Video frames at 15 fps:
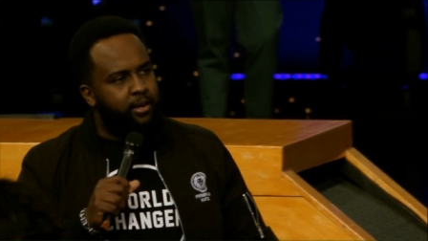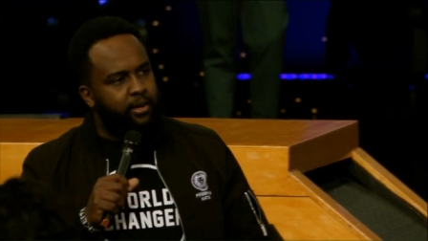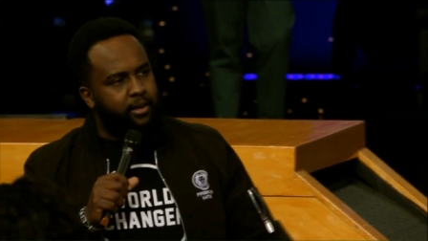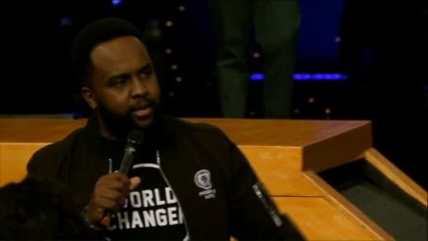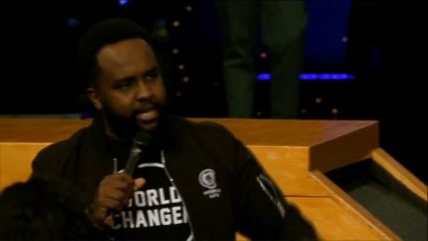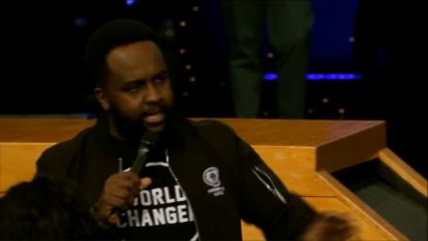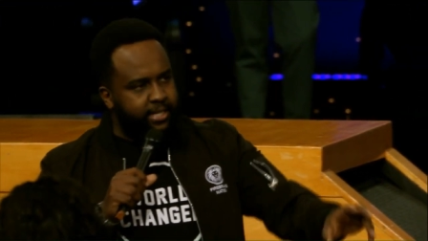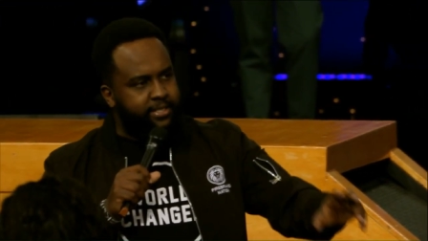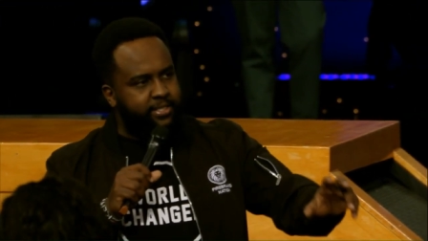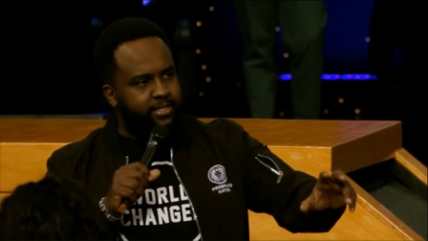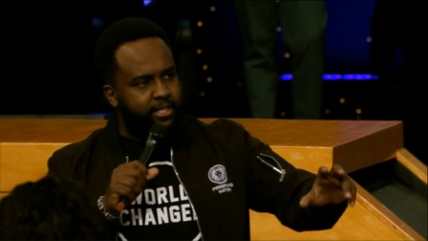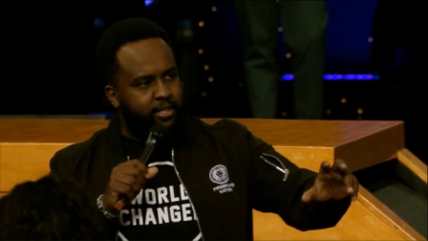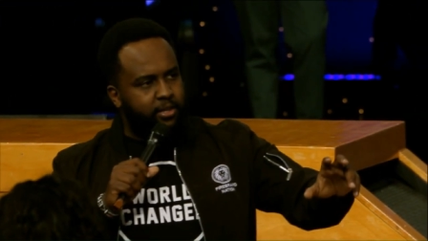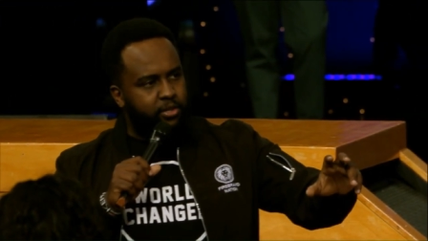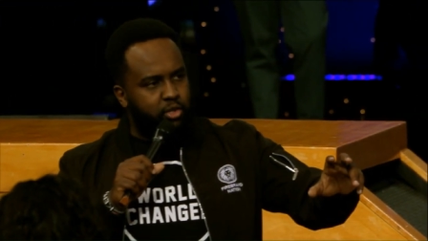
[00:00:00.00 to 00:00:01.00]
needs
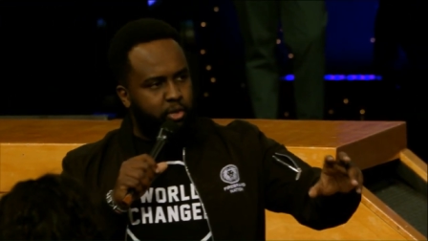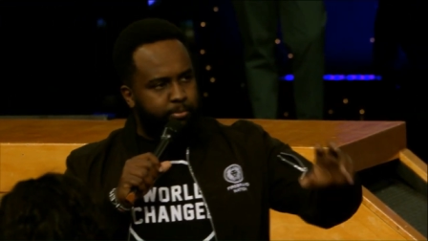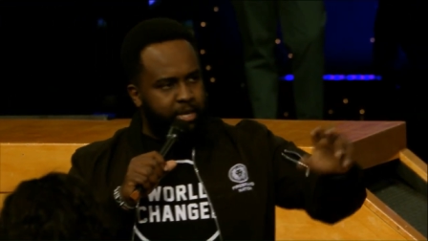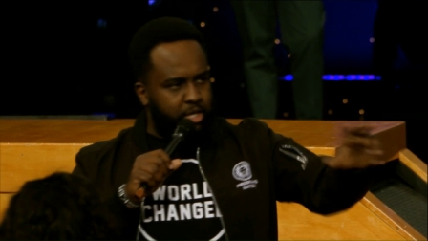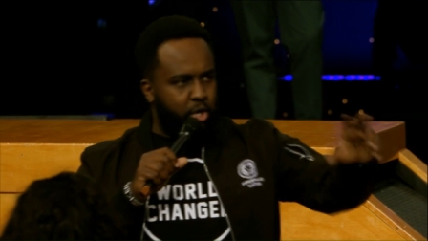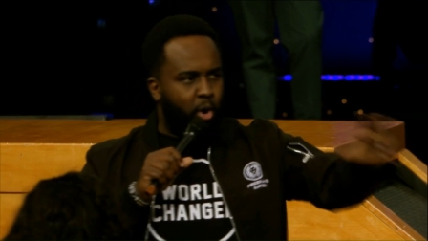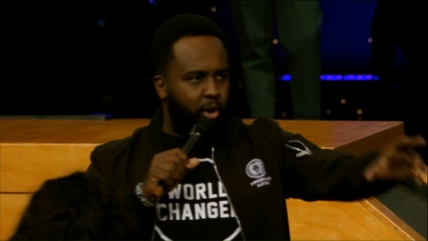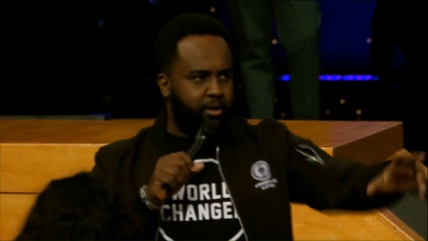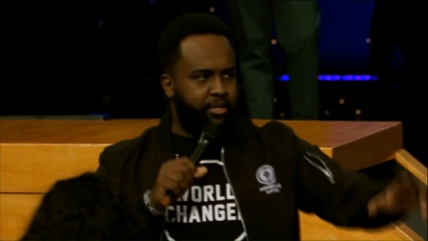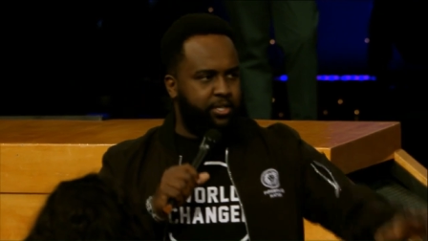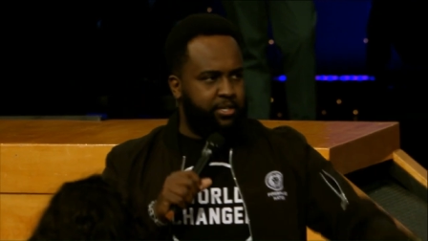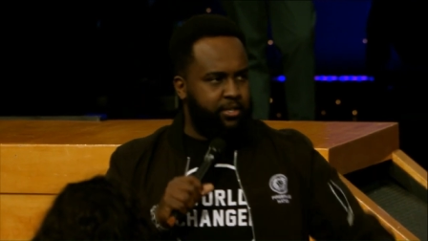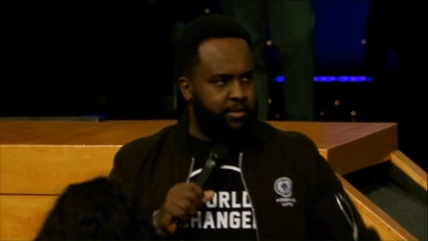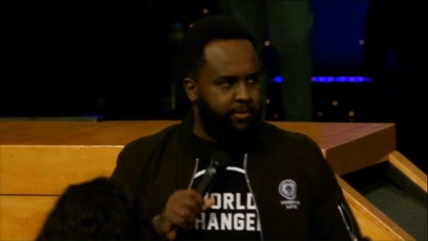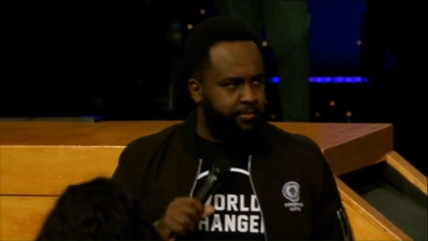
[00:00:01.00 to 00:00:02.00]
to be
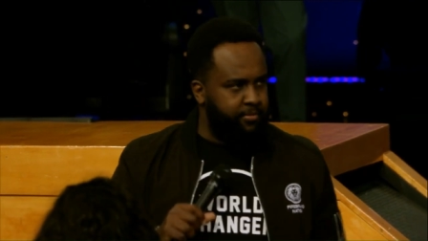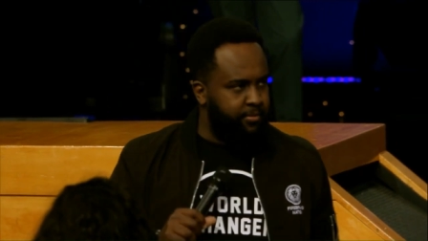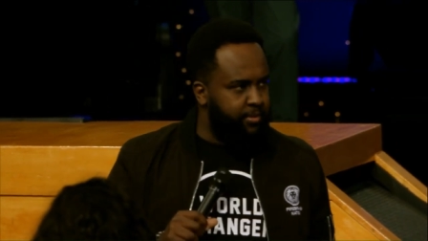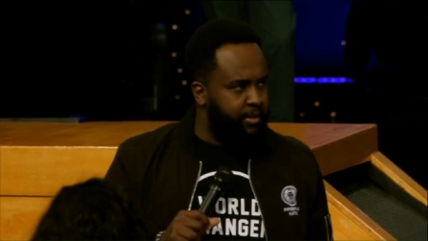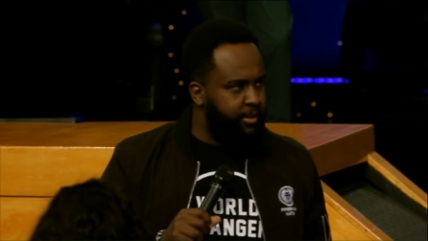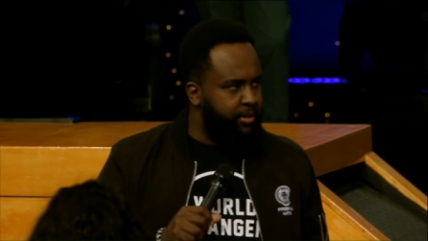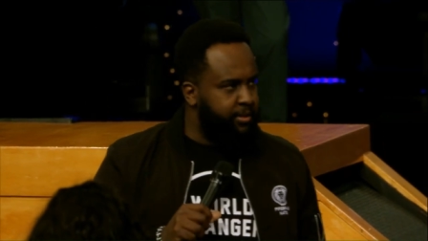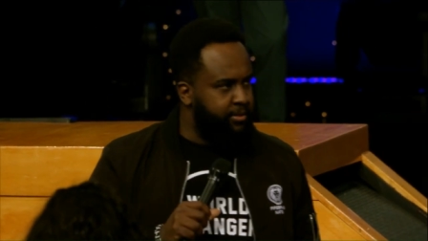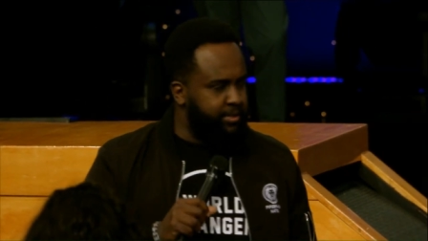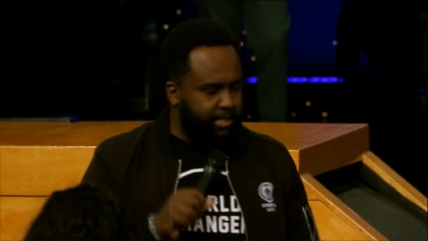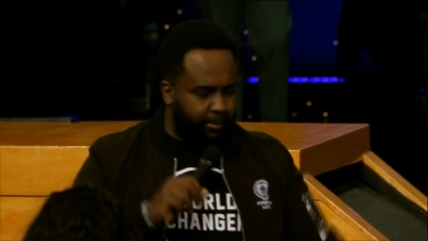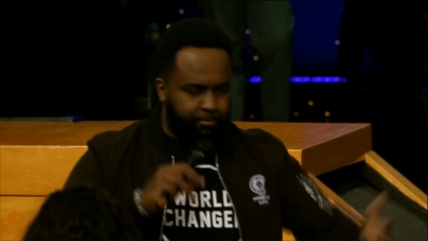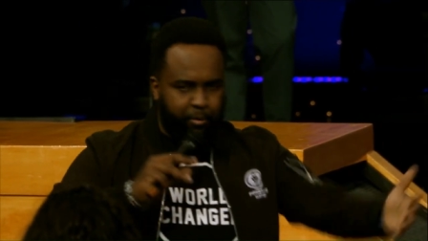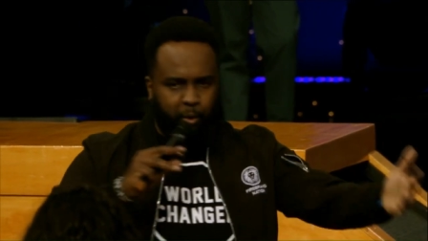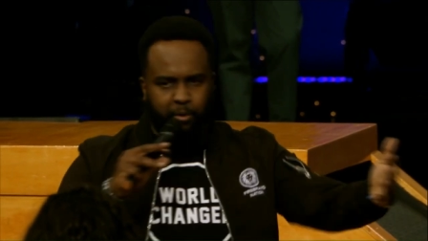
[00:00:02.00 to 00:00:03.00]
taught.
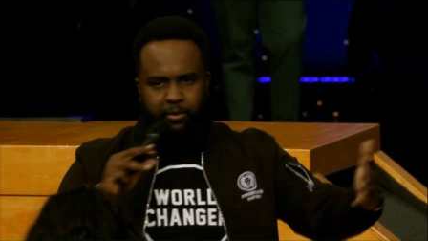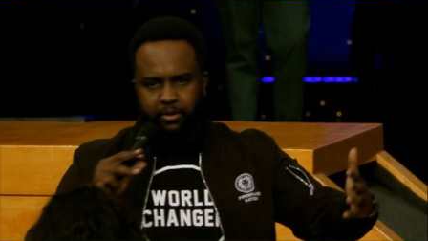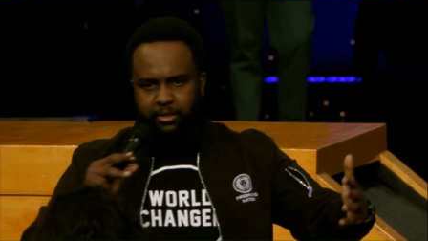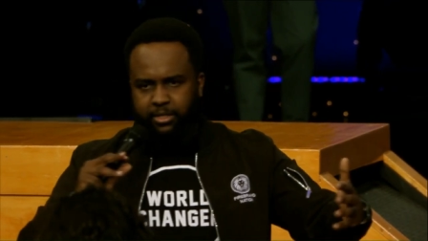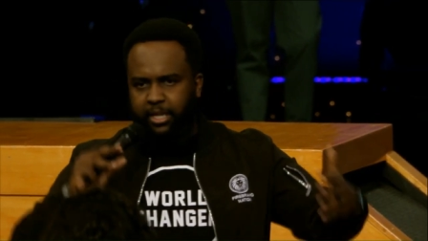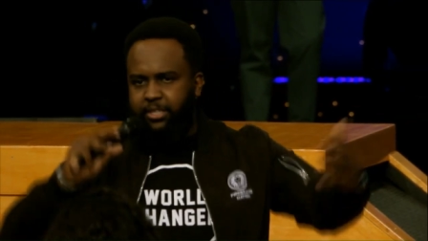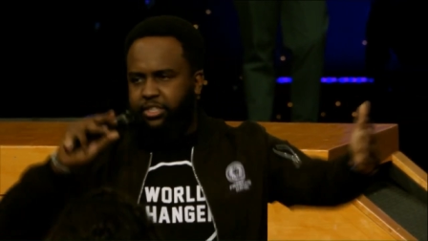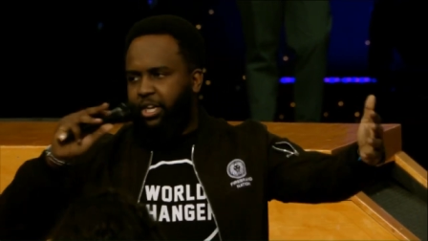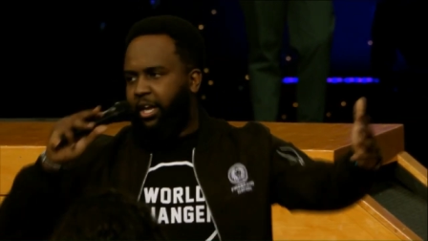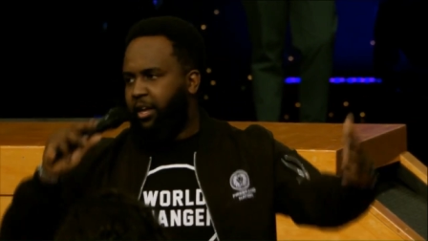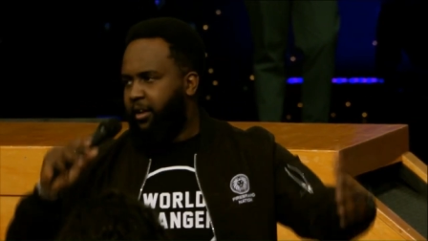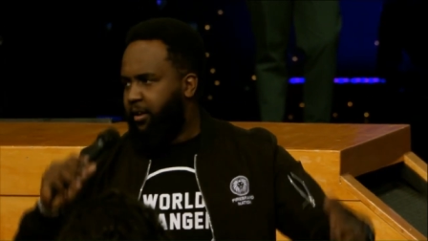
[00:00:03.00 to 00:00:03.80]
Simple teaching.